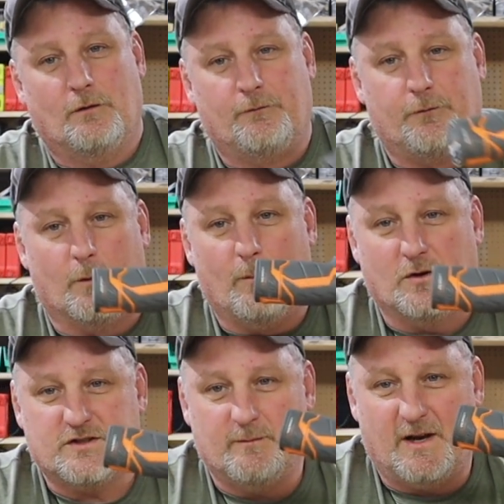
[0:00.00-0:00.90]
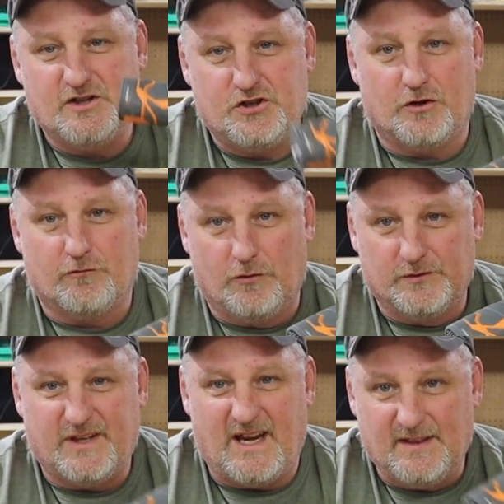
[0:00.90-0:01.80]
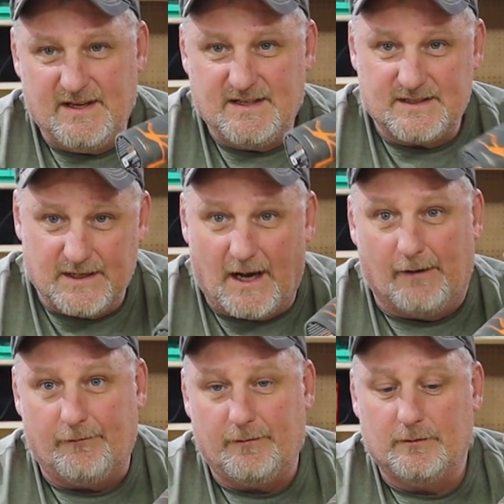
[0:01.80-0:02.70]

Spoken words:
for most of my general daily stuff,